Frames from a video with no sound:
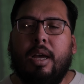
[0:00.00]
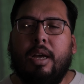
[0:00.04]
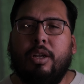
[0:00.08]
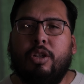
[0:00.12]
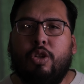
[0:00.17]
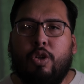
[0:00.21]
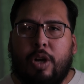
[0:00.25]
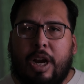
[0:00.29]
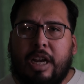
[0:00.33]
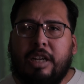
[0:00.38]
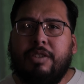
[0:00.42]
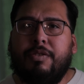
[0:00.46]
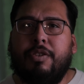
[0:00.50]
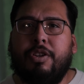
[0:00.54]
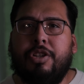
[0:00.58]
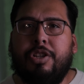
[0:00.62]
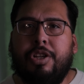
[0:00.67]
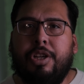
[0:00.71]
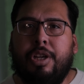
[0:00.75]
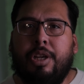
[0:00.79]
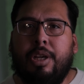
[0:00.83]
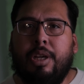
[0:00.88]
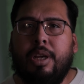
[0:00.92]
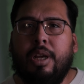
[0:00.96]
transfer
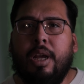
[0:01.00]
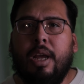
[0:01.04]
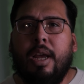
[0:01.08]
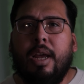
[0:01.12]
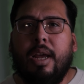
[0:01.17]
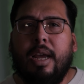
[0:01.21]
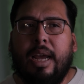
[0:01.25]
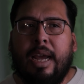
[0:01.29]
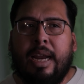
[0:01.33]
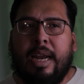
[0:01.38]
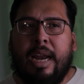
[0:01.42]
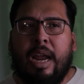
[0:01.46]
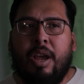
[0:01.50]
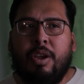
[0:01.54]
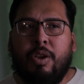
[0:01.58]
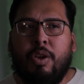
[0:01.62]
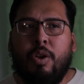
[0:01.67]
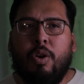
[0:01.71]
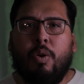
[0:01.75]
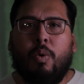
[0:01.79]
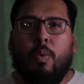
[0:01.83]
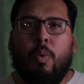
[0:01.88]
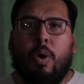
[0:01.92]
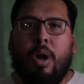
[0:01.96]
sheet, and now
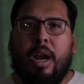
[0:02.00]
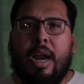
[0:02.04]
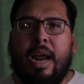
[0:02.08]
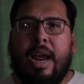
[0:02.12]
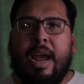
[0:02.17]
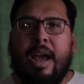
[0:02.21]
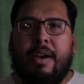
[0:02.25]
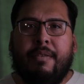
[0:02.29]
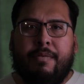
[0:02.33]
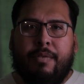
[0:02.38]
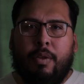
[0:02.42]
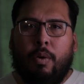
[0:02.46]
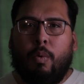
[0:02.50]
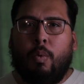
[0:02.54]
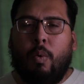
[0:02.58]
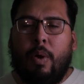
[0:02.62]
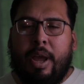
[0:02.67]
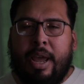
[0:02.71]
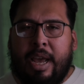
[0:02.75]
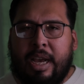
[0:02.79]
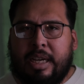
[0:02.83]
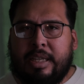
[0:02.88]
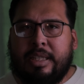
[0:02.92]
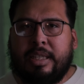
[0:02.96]
you don't want to have the
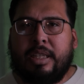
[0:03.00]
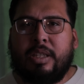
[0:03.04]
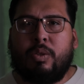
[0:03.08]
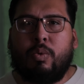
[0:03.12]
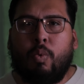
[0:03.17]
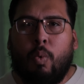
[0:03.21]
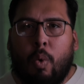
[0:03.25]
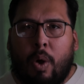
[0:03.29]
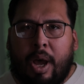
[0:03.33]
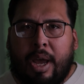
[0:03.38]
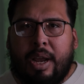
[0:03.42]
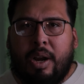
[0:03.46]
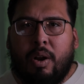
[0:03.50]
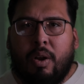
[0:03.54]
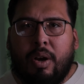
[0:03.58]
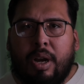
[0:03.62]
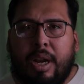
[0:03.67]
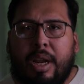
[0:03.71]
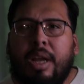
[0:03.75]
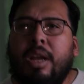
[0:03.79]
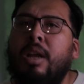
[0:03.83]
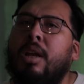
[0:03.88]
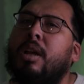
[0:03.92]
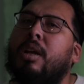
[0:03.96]
excess white on
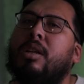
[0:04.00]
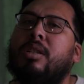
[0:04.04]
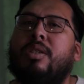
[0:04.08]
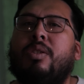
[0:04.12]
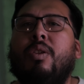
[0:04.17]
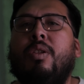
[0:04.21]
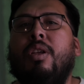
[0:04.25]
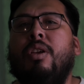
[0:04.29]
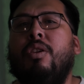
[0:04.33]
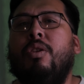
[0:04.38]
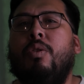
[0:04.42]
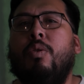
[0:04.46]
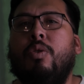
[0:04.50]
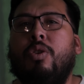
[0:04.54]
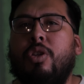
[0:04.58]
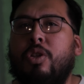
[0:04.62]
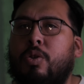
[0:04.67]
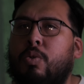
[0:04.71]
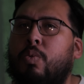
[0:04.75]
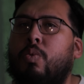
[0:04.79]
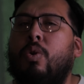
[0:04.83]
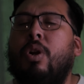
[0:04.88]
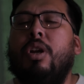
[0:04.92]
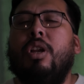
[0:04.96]
it, so then you
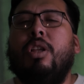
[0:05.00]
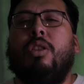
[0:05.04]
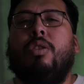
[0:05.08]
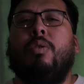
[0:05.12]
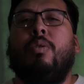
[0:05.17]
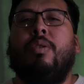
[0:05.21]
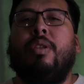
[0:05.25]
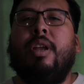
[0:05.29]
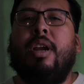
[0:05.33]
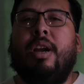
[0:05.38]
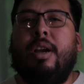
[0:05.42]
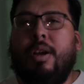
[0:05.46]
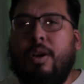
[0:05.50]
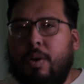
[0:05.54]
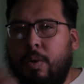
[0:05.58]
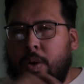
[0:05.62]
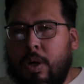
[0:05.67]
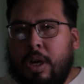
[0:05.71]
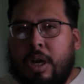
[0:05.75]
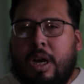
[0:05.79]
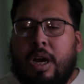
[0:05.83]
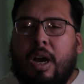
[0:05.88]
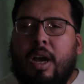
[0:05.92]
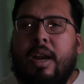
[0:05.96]
just run it through there and it'll
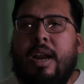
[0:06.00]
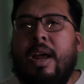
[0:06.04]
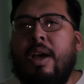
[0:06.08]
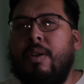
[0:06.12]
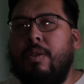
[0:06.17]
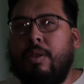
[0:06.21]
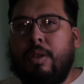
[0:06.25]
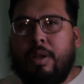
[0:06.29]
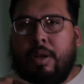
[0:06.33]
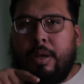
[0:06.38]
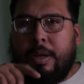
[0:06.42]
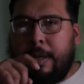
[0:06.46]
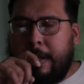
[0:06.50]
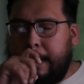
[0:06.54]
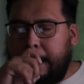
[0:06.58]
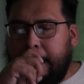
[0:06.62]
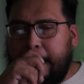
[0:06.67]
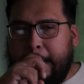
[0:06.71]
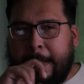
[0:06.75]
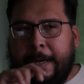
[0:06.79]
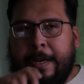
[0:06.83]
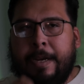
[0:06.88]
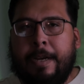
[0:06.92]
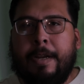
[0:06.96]
cut out
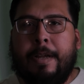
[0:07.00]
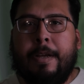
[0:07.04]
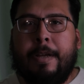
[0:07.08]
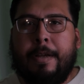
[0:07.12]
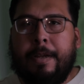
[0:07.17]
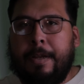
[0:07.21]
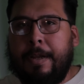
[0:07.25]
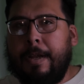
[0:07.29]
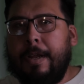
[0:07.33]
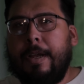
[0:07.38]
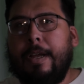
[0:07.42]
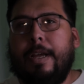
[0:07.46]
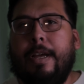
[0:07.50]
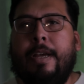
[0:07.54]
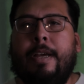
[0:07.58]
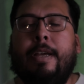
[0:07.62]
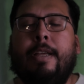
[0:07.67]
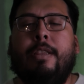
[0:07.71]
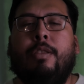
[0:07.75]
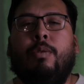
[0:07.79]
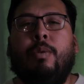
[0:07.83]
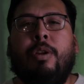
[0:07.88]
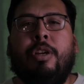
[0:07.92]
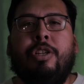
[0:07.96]
the Nina
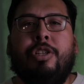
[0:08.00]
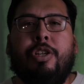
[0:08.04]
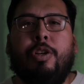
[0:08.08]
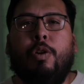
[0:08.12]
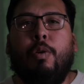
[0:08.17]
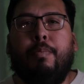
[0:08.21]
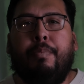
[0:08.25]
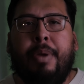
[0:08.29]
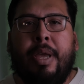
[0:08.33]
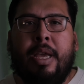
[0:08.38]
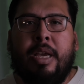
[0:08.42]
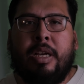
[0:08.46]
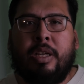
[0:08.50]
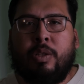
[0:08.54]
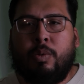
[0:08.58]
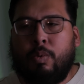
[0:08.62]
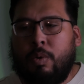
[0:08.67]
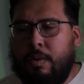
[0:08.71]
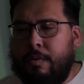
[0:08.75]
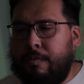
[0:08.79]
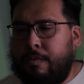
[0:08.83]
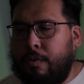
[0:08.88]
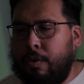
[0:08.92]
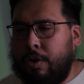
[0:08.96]
3G opaque as
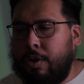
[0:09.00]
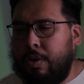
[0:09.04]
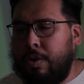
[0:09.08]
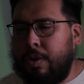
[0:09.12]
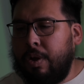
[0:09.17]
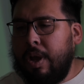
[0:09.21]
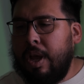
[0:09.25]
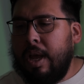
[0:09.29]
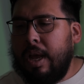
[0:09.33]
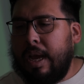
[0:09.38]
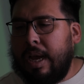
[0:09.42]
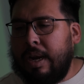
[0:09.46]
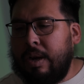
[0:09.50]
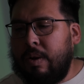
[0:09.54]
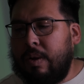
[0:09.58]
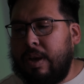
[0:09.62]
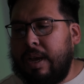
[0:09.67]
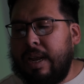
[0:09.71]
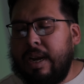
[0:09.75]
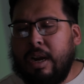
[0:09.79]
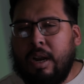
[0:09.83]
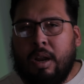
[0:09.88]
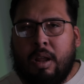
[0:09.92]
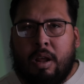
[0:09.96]
well for you. I know
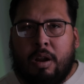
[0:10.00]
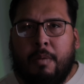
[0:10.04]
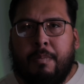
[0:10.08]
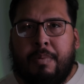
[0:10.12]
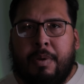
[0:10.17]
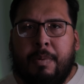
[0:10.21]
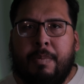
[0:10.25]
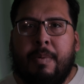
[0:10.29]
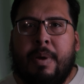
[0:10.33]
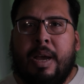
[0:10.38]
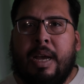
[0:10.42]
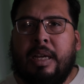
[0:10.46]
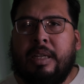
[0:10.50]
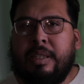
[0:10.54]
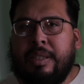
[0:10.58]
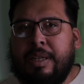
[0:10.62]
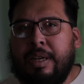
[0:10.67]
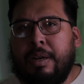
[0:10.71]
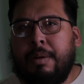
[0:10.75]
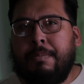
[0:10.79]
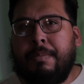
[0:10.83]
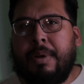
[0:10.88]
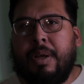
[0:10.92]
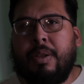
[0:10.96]
I get a lot of people
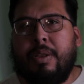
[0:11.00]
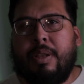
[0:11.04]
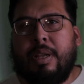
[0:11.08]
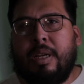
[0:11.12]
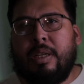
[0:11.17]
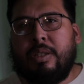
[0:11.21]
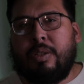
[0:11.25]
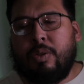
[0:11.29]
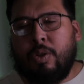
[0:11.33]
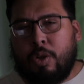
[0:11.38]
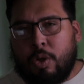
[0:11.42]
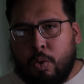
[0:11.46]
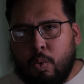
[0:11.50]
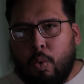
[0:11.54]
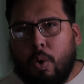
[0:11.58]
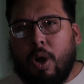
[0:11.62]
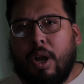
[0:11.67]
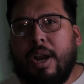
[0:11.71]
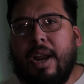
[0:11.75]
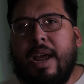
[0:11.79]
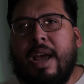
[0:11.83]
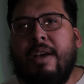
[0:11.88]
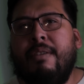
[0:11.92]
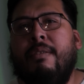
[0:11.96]
asking about that. So you
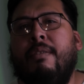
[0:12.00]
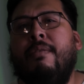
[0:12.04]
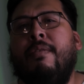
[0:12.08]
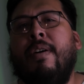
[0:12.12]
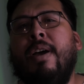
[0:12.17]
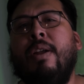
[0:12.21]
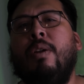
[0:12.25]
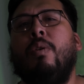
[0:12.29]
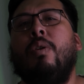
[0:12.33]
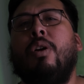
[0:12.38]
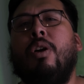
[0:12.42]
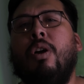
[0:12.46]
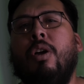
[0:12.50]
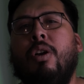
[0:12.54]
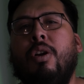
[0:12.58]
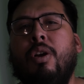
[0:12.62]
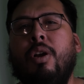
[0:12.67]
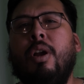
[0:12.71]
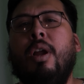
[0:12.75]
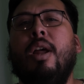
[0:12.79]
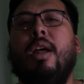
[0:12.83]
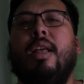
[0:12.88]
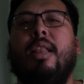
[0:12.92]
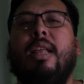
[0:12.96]
want to have a vinyl
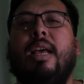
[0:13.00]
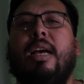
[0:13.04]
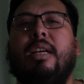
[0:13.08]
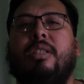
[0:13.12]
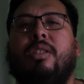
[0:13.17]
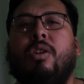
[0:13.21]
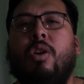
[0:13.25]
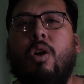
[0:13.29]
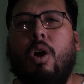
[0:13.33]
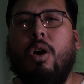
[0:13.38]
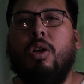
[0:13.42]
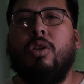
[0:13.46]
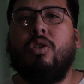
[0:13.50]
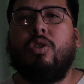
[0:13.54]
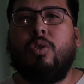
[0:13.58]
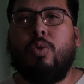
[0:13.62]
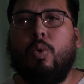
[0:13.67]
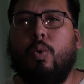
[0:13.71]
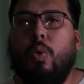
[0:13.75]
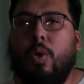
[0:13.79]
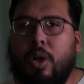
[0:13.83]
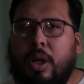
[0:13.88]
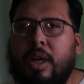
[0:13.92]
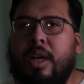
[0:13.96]
cutter that has
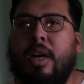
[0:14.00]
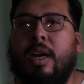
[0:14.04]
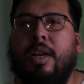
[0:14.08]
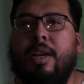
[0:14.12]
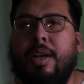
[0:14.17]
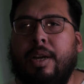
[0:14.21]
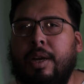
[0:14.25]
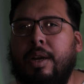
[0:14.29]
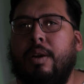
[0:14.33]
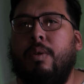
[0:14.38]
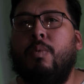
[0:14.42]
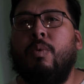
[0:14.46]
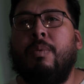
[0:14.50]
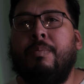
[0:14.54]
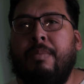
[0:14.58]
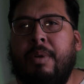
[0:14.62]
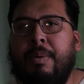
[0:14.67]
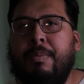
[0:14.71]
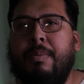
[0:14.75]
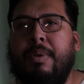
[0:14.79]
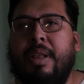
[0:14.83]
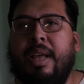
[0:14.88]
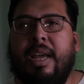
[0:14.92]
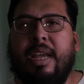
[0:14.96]
contour cutting.
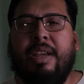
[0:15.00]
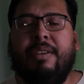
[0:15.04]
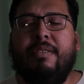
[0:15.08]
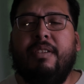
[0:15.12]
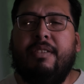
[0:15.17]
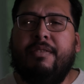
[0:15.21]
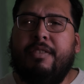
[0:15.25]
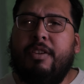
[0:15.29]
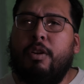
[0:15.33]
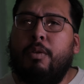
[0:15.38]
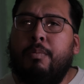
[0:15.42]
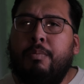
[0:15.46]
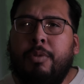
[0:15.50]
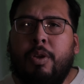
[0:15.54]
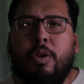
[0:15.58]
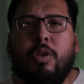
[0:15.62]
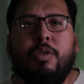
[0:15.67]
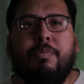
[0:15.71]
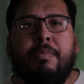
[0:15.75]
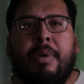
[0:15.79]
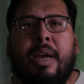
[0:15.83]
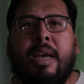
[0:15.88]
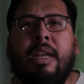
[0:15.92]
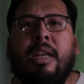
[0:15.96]
Remember that. Even if you don't
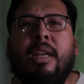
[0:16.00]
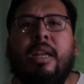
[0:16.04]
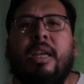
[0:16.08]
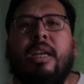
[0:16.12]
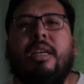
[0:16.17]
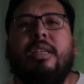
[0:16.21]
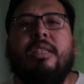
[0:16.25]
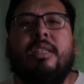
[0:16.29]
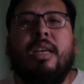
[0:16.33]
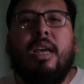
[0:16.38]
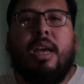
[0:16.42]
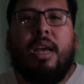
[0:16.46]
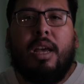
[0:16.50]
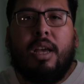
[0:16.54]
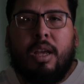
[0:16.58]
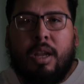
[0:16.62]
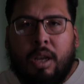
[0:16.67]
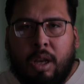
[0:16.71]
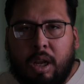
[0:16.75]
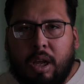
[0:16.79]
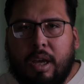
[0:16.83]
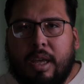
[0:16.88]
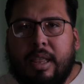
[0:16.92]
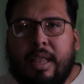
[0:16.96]
use my links,
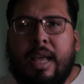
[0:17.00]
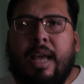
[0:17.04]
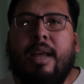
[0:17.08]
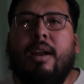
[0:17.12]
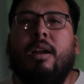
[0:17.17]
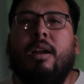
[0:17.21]
look that